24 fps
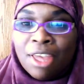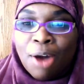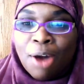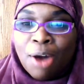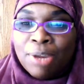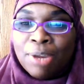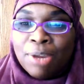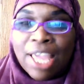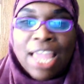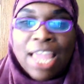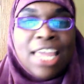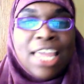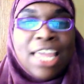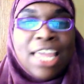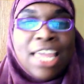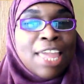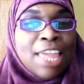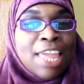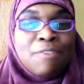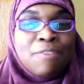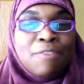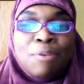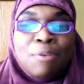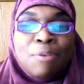Okay, yeah. Oh,
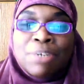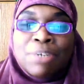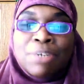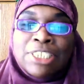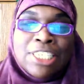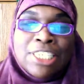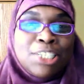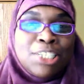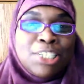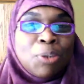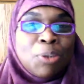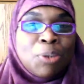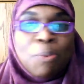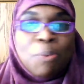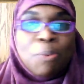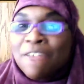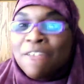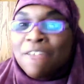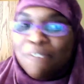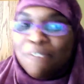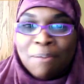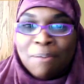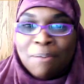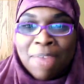yeah. Even when she's
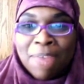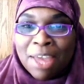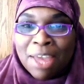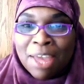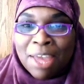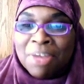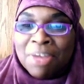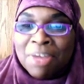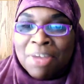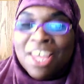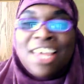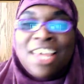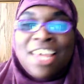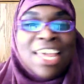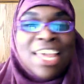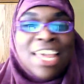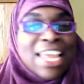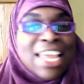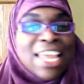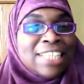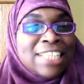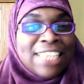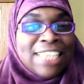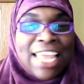away from him,
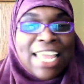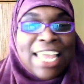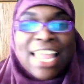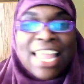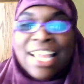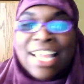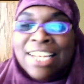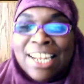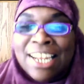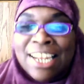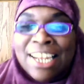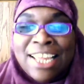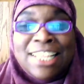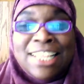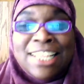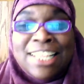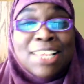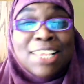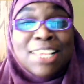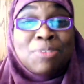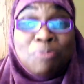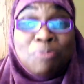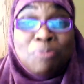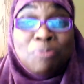he's handling
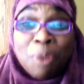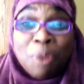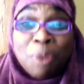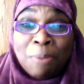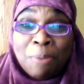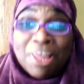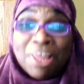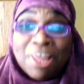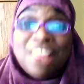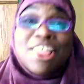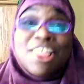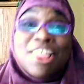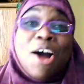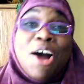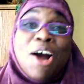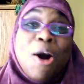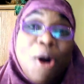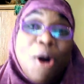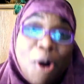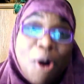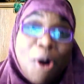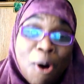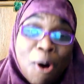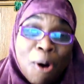this woman the
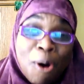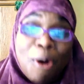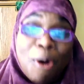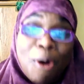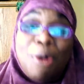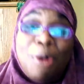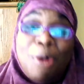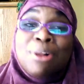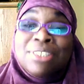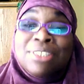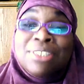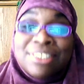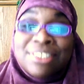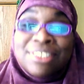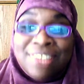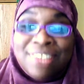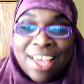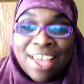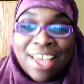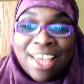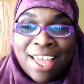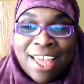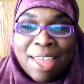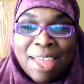whole
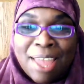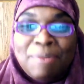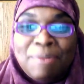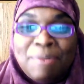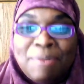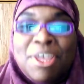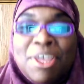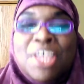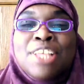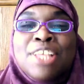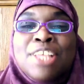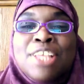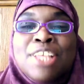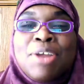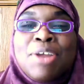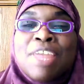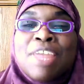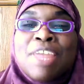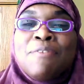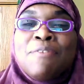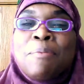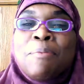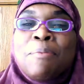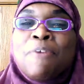time. So
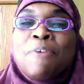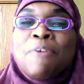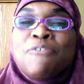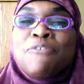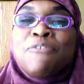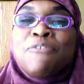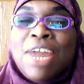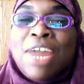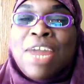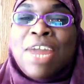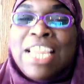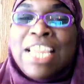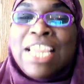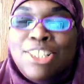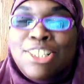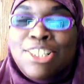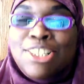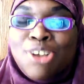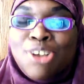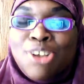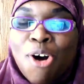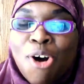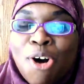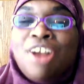even before he
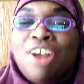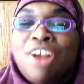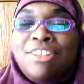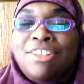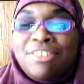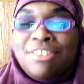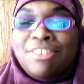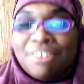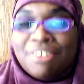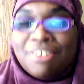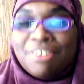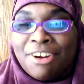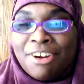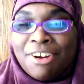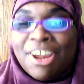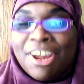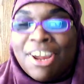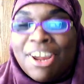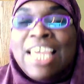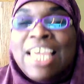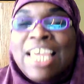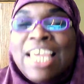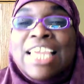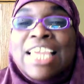talks to her,
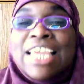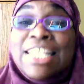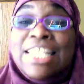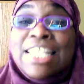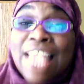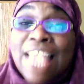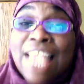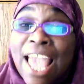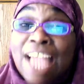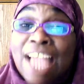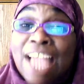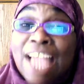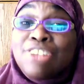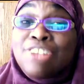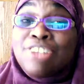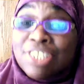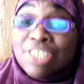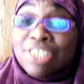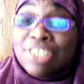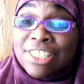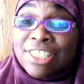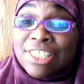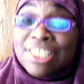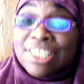he's
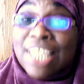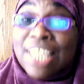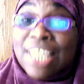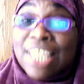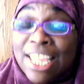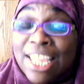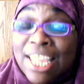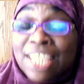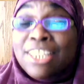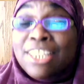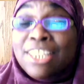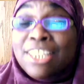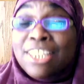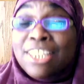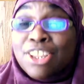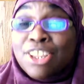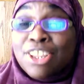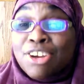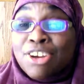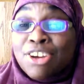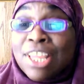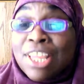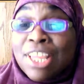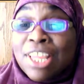actually still handling
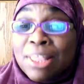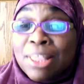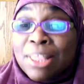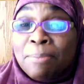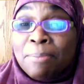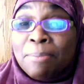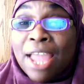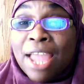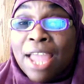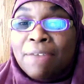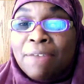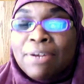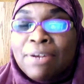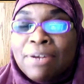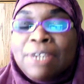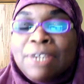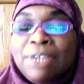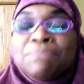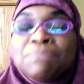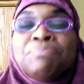her in the background.